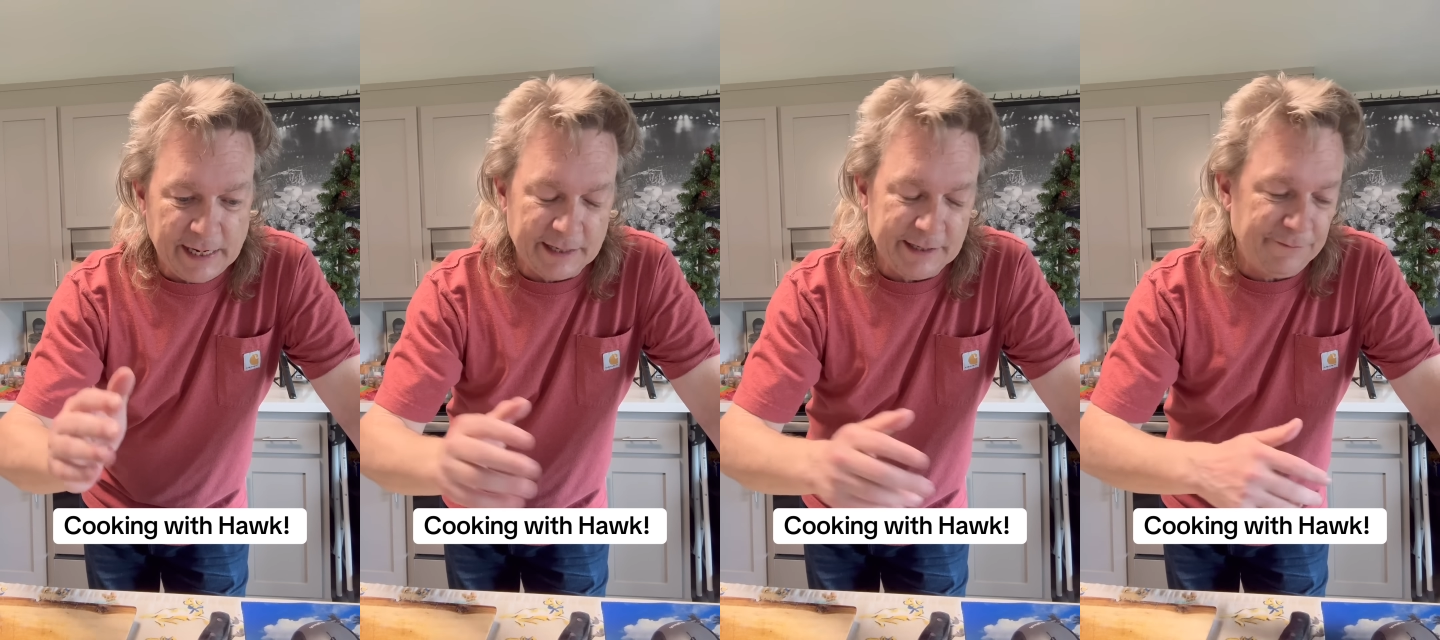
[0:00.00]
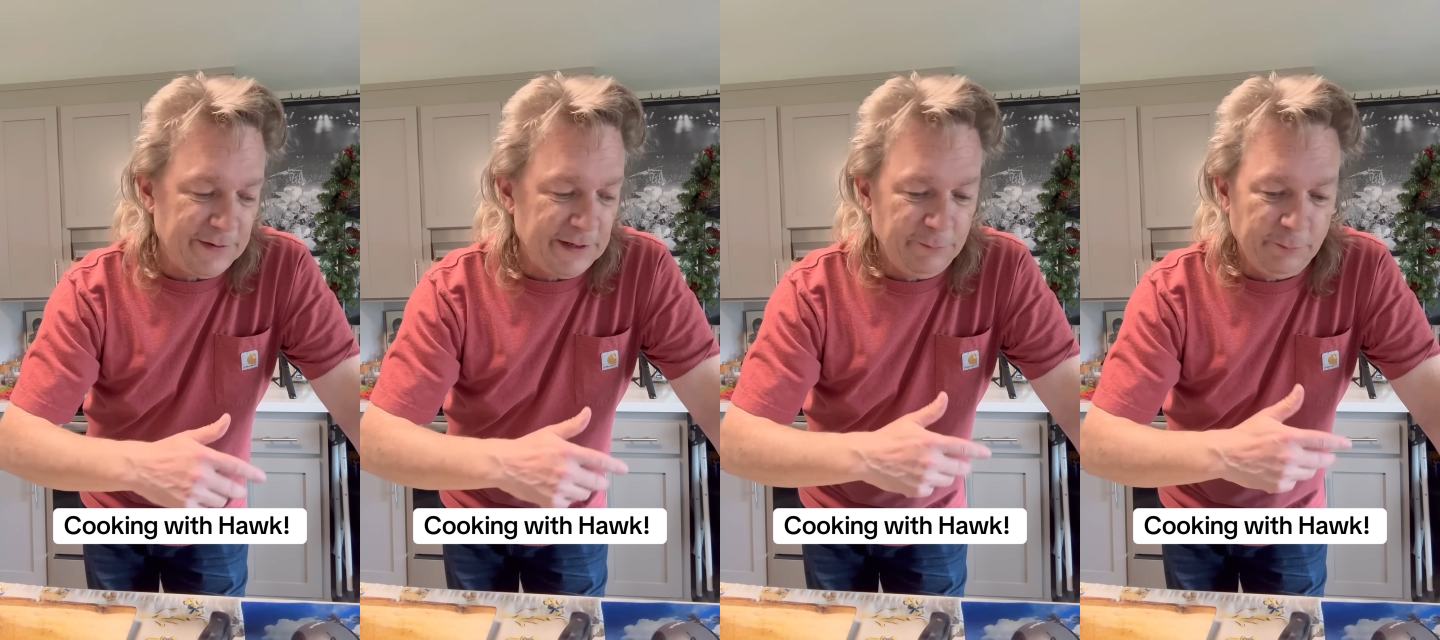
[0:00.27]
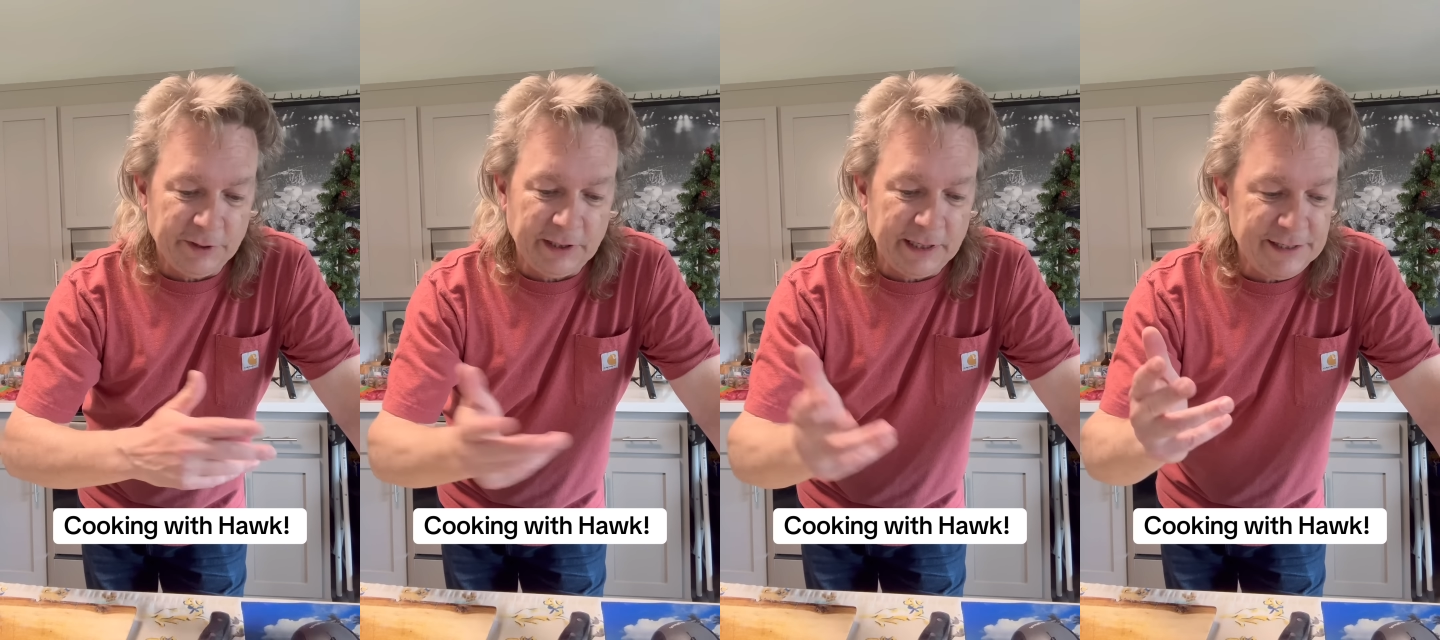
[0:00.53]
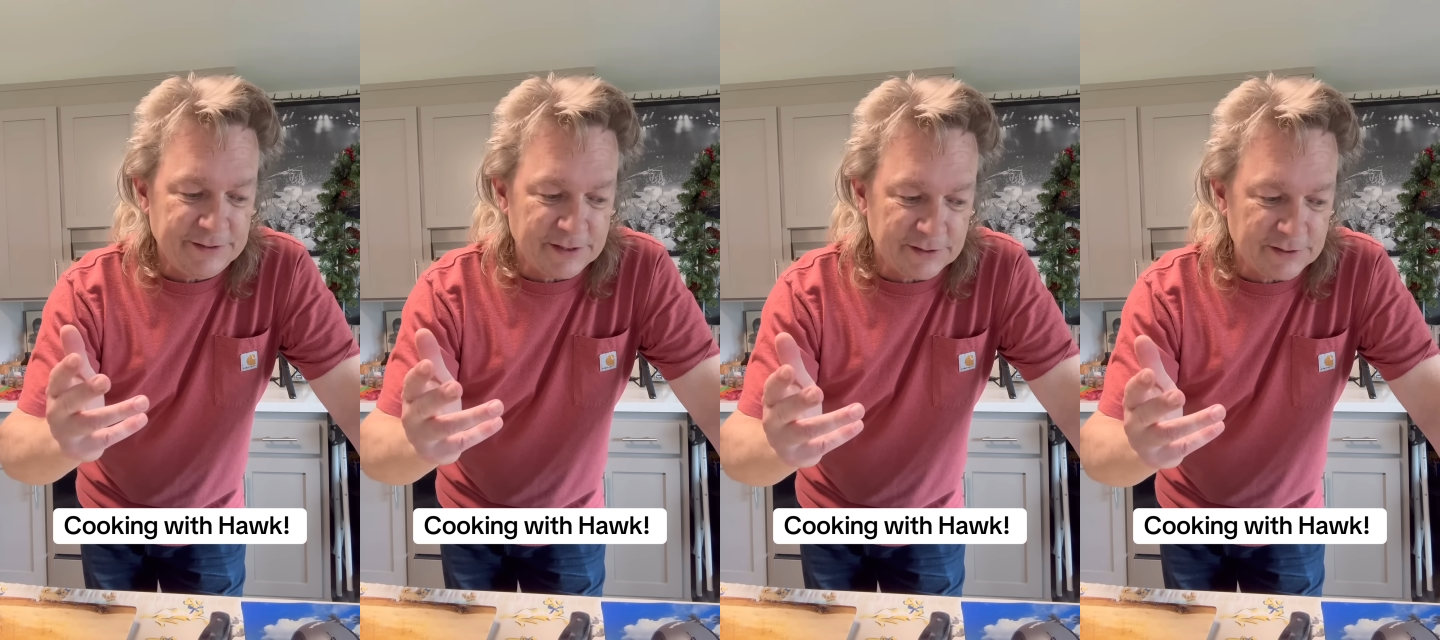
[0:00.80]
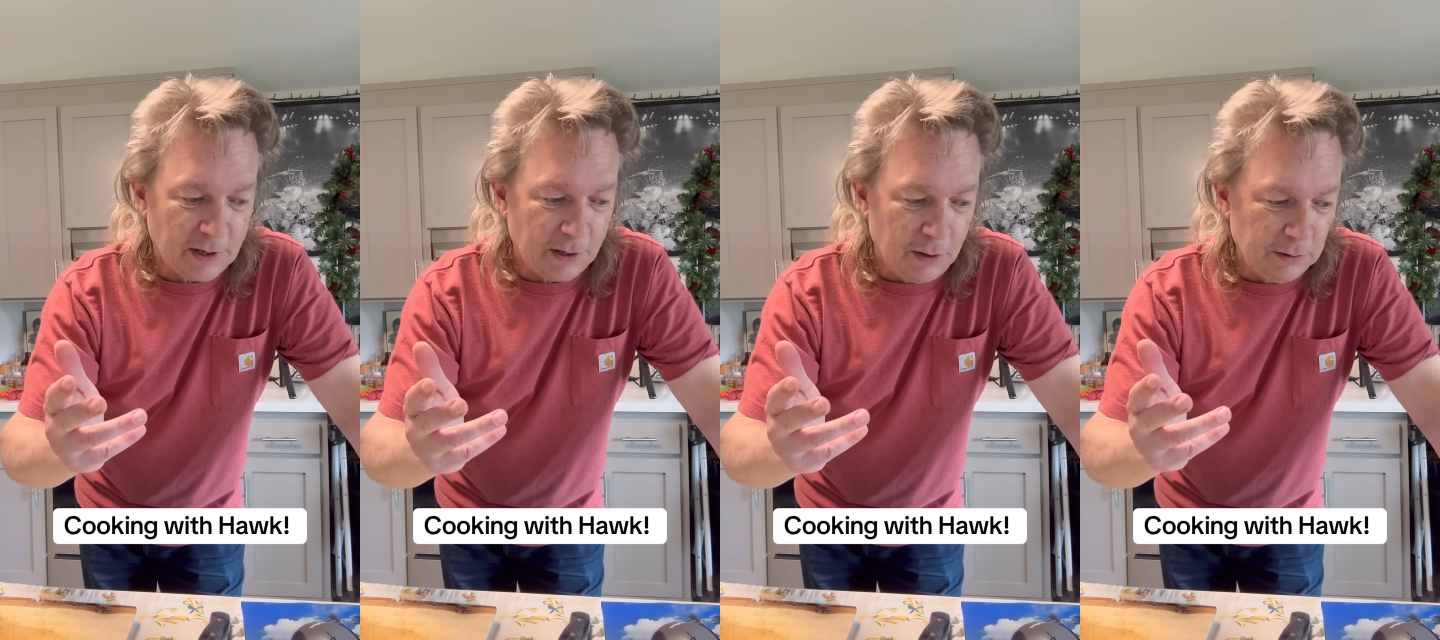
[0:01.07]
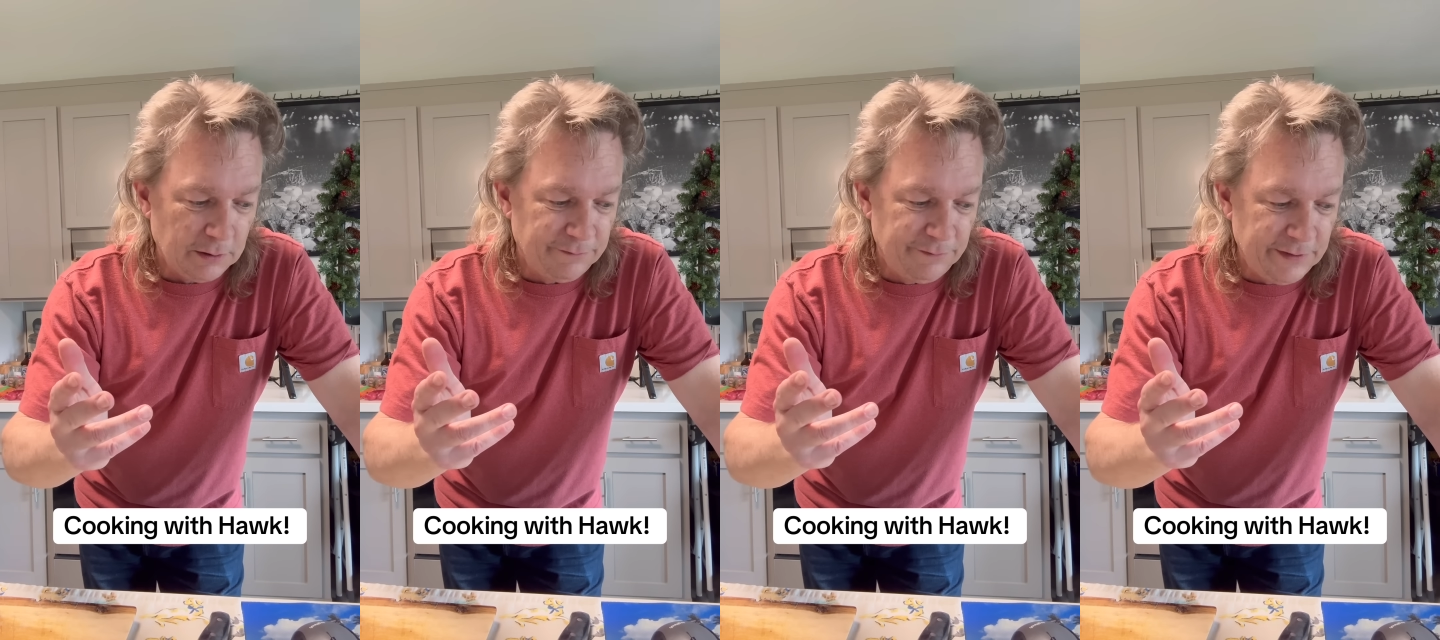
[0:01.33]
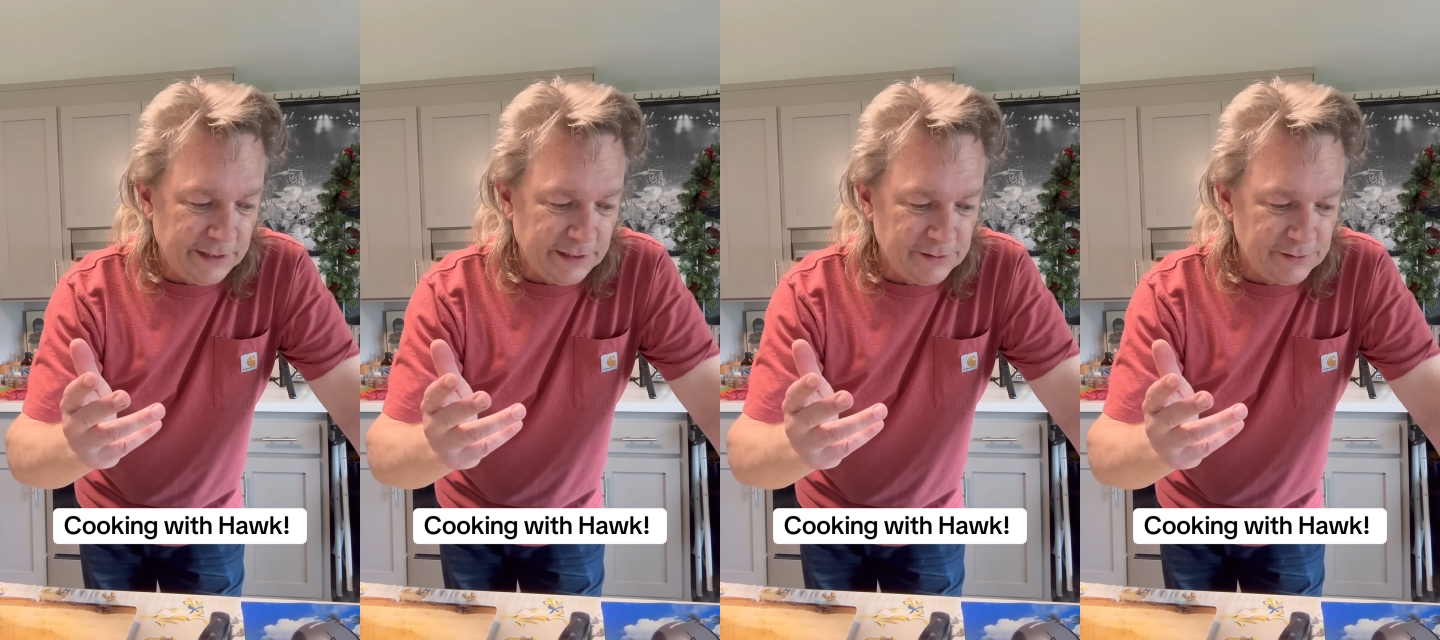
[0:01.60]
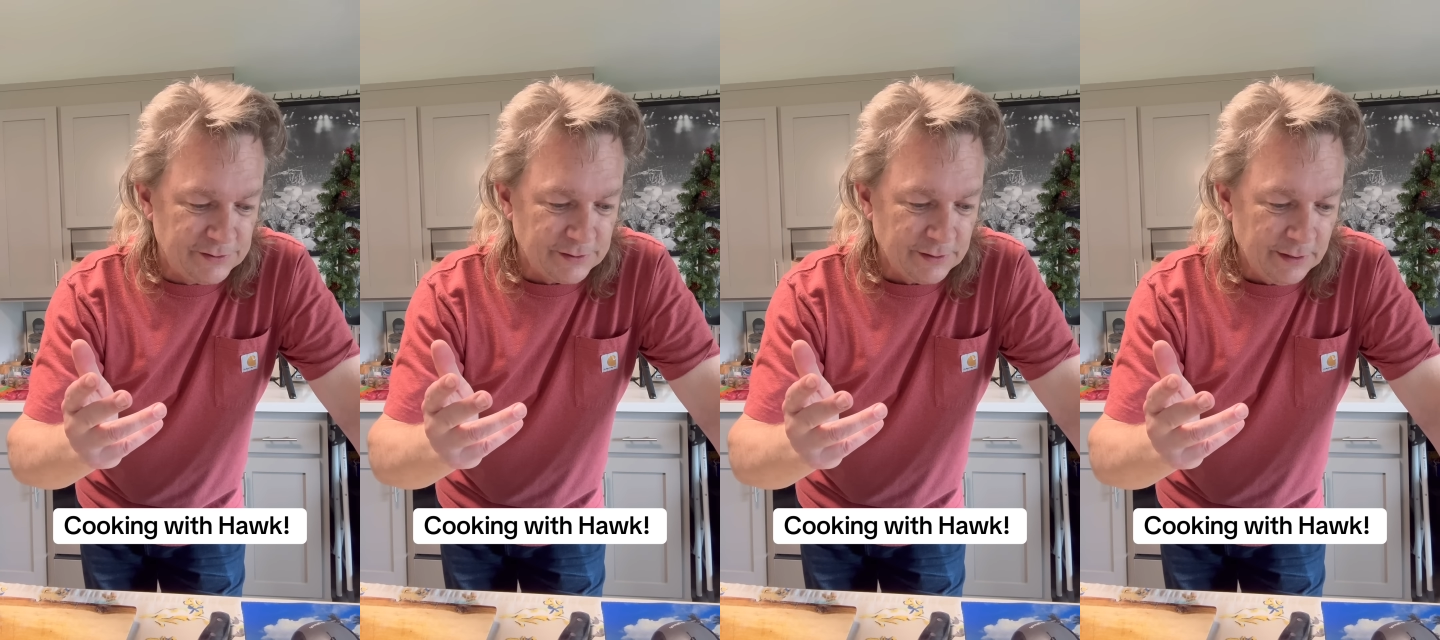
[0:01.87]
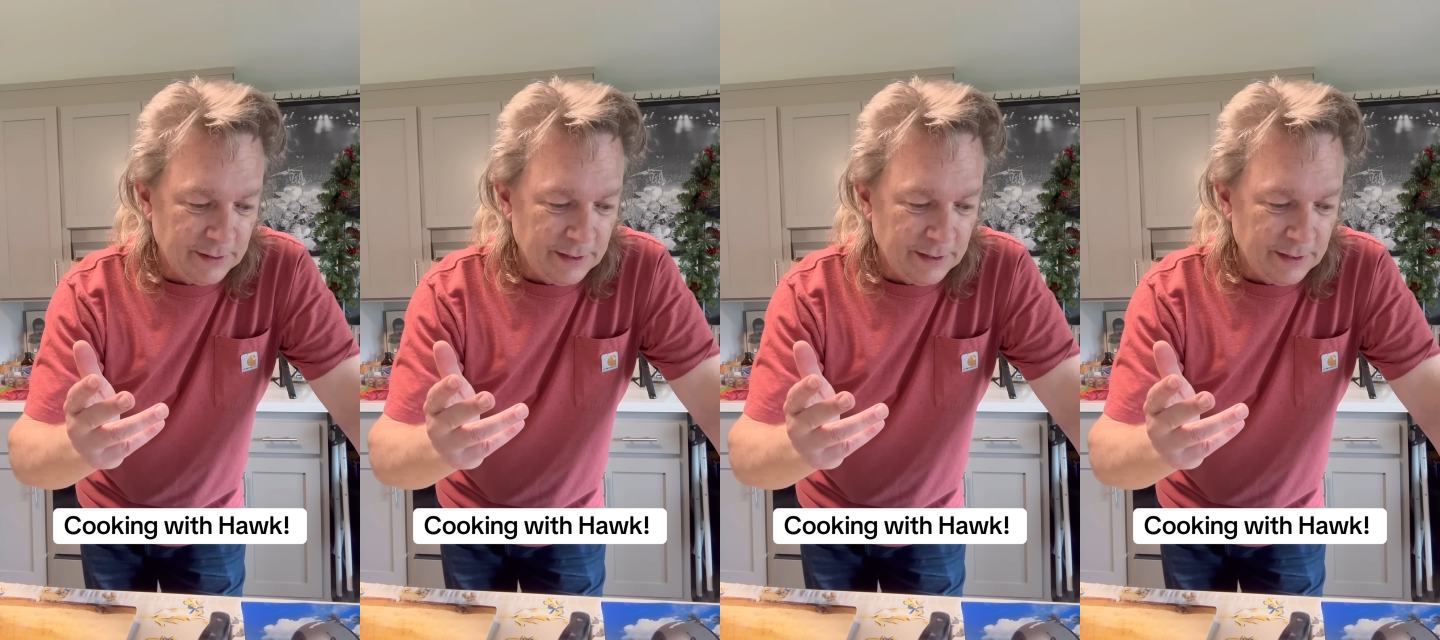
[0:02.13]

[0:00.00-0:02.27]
And if he releases all of these